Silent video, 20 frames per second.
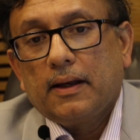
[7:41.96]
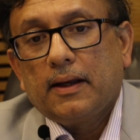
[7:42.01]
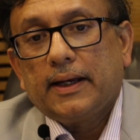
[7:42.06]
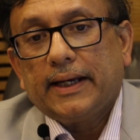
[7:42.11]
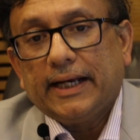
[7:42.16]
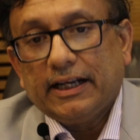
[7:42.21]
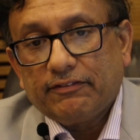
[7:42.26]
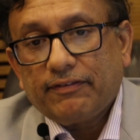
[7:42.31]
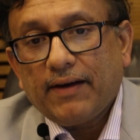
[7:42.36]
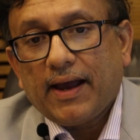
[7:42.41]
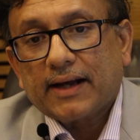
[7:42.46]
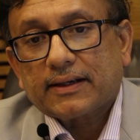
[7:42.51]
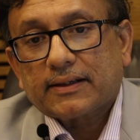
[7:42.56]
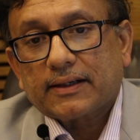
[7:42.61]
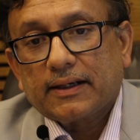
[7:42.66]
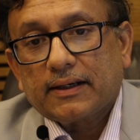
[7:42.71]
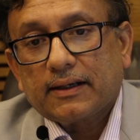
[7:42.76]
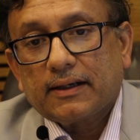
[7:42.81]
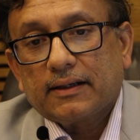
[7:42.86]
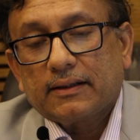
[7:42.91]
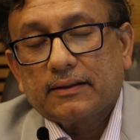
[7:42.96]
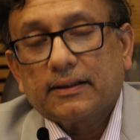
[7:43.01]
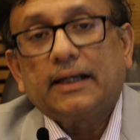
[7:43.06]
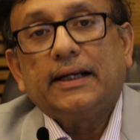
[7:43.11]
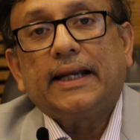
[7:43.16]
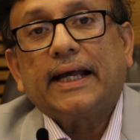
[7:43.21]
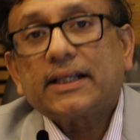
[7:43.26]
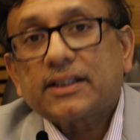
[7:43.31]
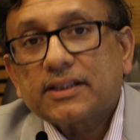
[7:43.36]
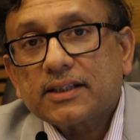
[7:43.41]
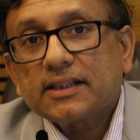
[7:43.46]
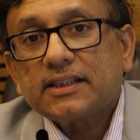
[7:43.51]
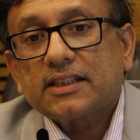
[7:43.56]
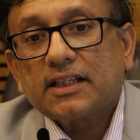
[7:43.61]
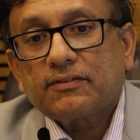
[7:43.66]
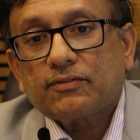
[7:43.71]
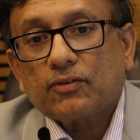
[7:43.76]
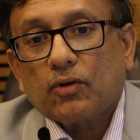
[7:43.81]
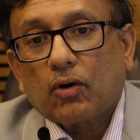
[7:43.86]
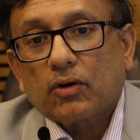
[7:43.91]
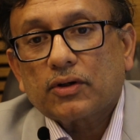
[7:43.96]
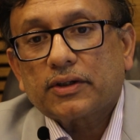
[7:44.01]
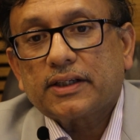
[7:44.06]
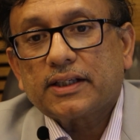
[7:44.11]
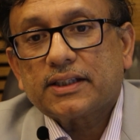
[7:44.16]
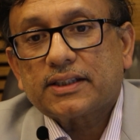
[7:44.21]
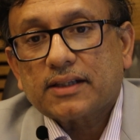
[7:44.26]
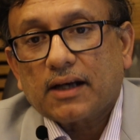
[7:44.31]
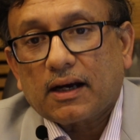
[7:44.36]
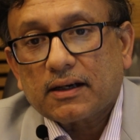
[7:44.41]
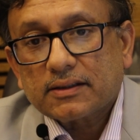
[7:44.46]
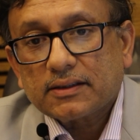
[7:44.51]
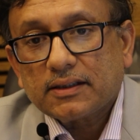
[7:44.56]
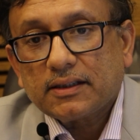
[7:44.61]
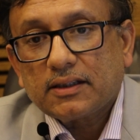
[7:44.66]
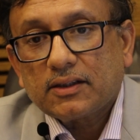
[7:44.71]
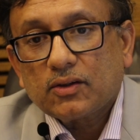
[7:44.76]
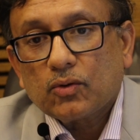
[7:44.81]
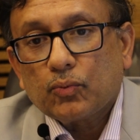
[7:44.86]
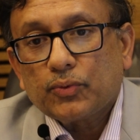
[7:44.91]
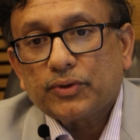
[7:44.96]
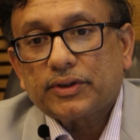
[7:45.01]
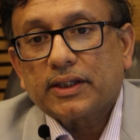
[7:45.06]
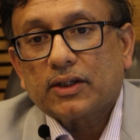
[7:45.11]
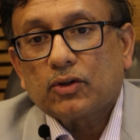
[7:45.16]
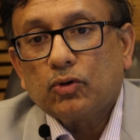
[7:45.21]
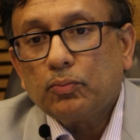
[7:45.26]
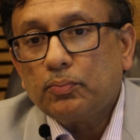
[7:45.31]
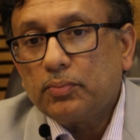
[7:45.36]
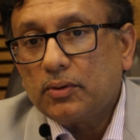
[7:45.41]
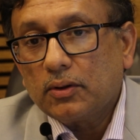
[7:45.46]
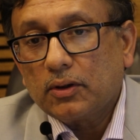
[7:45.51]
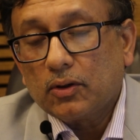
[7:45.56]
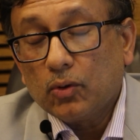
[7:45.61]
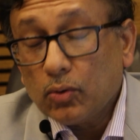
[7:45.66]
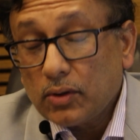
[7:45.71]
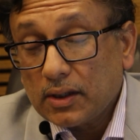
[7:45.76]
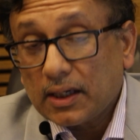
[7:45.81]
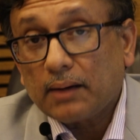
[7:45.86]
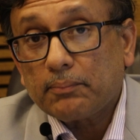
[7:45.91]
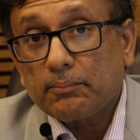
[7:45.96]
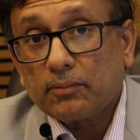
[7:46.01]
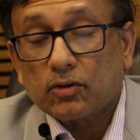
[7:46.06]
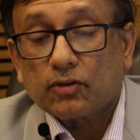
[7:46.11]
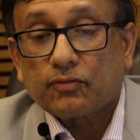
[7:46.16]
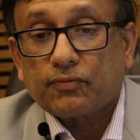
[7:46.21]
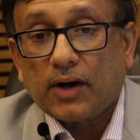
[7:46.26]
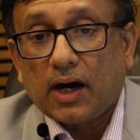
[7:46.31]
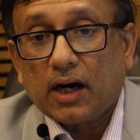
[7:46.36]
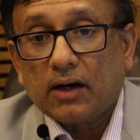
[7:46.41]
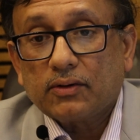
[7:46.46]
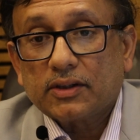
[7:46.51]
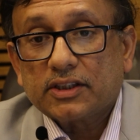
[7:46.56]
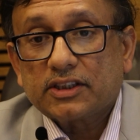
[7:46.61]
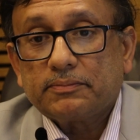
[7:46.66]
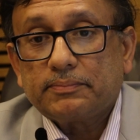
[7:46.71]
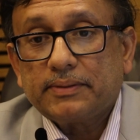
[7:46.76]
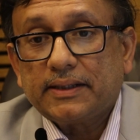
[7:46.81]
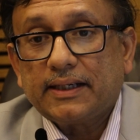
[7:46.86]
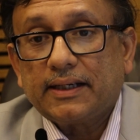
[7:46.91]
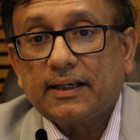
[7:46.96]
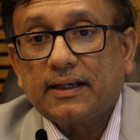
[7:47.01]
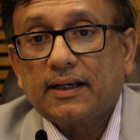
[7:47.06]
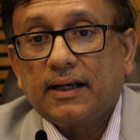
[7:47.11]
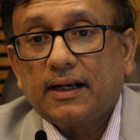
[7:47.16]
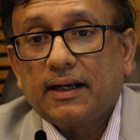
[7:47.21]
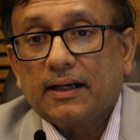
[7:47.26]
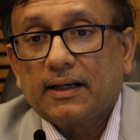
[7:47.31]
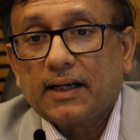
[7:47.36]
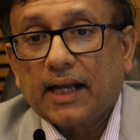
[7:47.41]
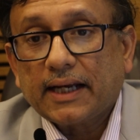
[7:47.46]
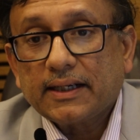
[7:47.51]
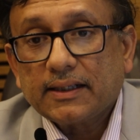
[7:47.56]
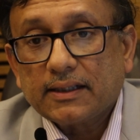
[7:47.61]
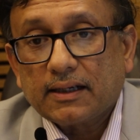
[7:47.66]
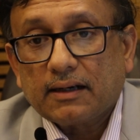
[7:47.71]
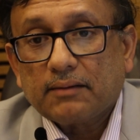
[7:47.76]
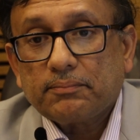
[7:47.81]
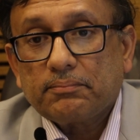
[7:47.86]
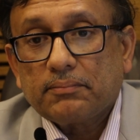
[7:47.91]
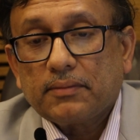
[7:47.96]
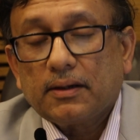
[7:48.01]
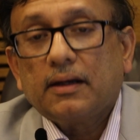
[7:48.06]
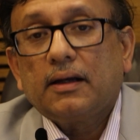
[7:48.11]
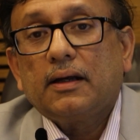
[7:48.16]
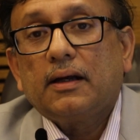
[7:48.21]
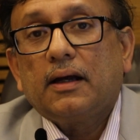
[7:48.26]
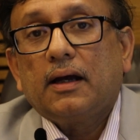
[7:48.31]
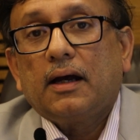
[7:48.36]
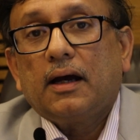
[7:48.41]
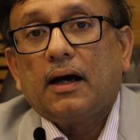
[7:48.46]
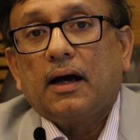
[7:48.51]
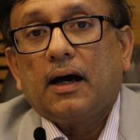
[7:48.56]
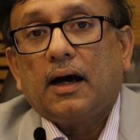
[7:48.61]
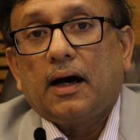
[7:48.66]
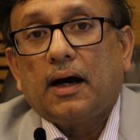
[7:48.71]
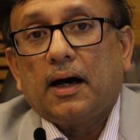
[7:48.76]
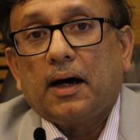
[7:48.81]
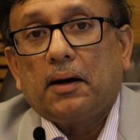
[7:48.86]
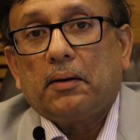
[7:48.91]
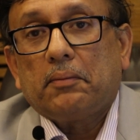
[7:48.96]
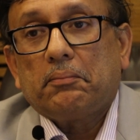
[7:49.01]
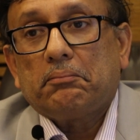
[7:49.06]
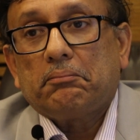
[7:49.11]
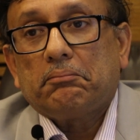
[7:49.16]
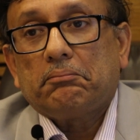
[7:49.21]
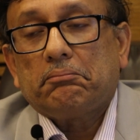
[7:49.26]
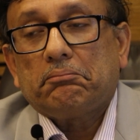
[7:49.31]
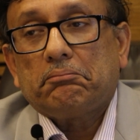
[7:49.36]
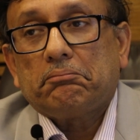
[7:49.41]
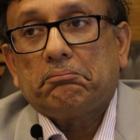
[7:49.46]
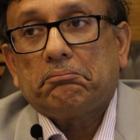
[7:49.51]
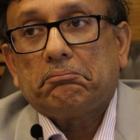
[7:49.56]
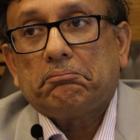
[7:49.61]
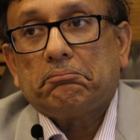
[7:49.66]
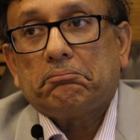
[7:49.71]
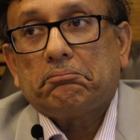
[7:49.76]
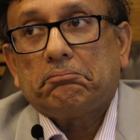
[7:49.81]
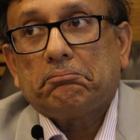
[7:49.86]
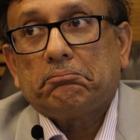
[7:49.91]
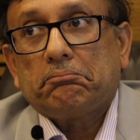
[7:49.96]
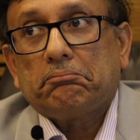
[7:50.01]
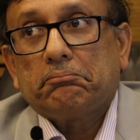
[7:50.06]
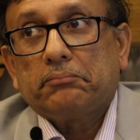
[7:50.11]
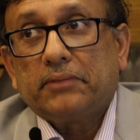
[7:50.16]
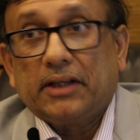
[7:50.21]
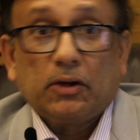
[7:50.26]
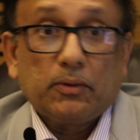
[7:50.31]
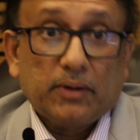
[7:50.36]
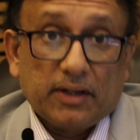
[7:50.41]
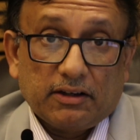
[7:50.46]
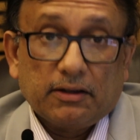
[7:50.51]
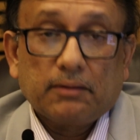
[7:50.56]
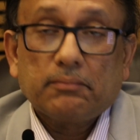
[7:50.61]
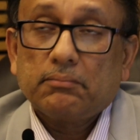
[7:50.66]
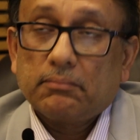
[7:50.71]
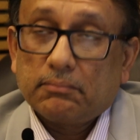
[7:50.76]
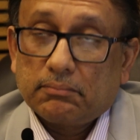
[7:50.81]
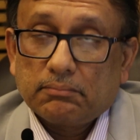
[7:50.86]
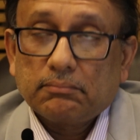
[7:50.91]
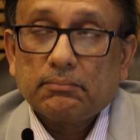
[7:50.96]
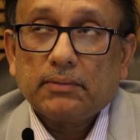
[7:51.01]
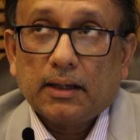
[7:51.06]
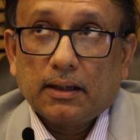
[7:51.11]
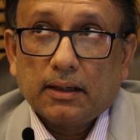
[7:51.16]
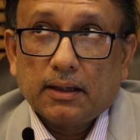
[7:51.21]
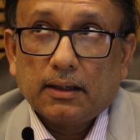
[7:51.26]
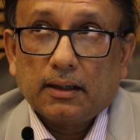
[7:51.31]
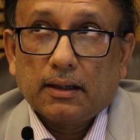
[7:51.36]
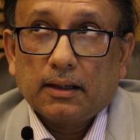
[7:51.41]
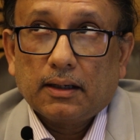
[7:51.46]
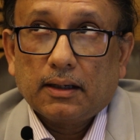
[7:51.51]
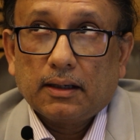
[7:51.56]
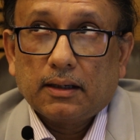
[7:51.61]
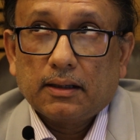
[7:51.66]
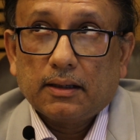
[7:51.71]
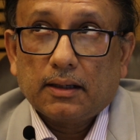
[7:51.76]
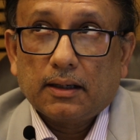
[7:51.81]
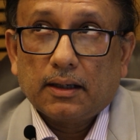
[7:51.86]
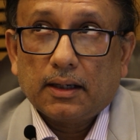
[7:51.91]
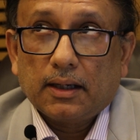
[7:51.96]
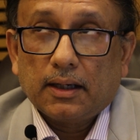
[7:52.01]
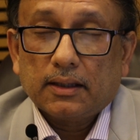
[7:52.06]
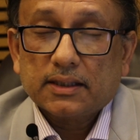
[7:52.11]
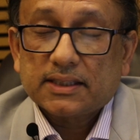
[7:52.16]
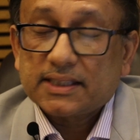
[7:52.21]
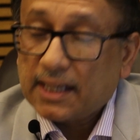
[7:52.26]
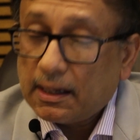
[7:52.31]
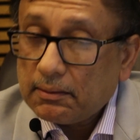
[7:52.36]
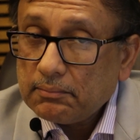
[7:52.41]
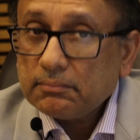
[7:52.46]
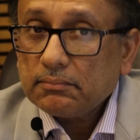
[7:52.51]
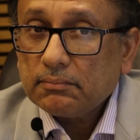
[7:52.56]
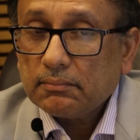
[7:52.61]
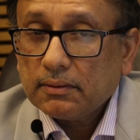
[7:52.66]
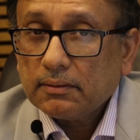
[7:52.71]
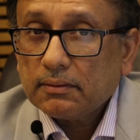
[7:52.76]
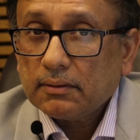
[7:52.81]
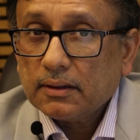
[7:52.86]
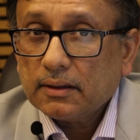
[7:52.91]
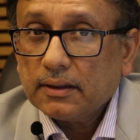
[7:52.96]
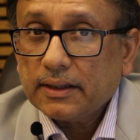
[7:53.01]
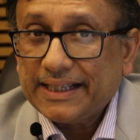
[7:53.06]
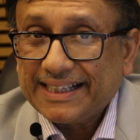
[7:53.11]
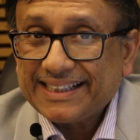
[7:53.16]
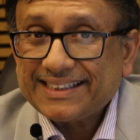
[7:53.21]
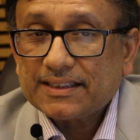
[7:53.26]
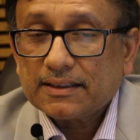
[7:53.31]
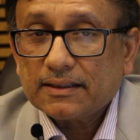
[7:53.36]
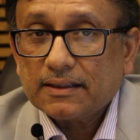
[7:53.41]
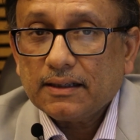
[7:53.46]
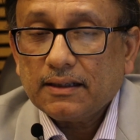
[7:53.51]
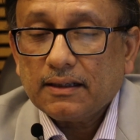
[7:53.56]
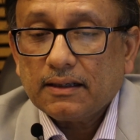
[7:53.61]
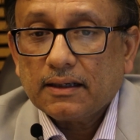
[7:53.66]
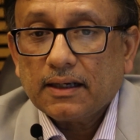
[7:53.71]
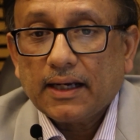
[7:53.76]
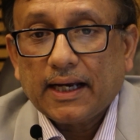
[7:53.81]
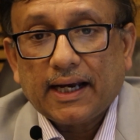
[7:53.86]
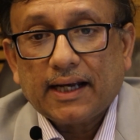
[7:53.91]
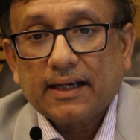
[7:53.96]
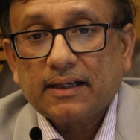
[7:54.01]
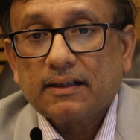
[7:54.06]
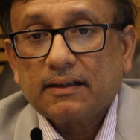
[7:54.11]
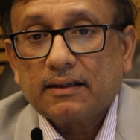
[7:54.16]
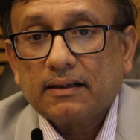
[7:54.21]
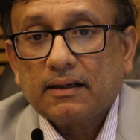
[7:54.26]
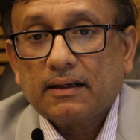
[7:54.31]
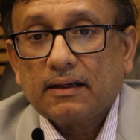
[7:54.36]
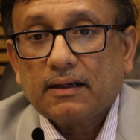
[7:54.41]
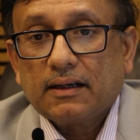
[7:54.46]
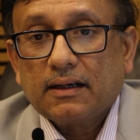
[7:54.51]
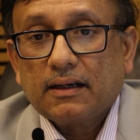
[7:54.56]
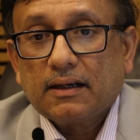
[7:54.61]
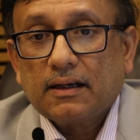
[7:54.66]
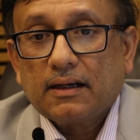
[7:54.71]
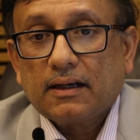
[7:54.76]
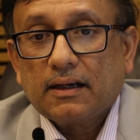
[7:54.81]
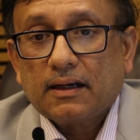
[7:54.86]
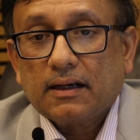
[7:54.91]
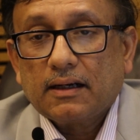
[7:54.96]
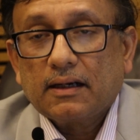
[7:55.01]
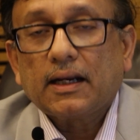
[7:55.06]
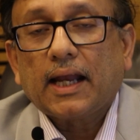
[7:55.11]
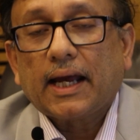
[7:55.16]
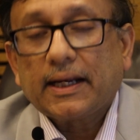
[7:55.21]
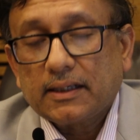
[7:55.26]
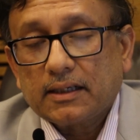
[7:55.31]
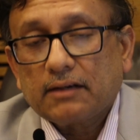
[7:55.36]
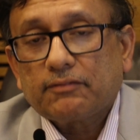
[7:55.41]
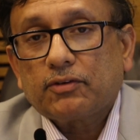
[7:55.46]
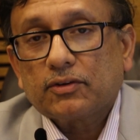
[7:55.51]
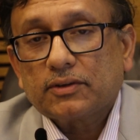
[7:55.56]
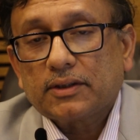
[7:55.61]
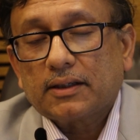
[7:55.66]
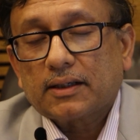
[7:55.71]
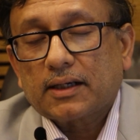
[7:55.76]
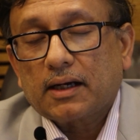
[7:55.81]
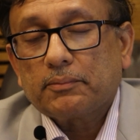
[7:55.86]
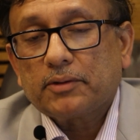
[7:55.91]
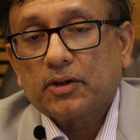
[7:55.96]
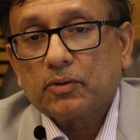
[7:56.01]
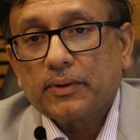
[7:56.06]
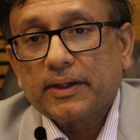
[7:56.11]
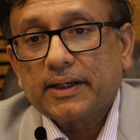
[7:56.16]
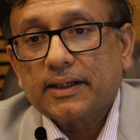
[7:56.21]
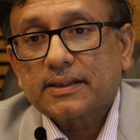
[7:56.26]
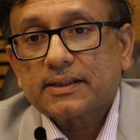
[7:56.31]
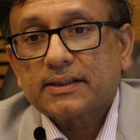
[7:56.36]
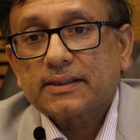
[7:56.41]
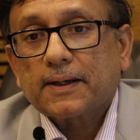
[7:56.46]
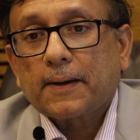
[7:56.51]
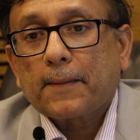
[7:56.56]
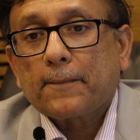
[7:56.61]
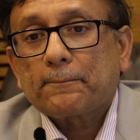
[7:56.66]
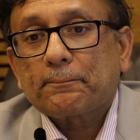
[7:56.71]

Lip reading: In fact, the lectures have already started with a good number of hours being lined up. There were some yesterday and lined up for the coming weeks.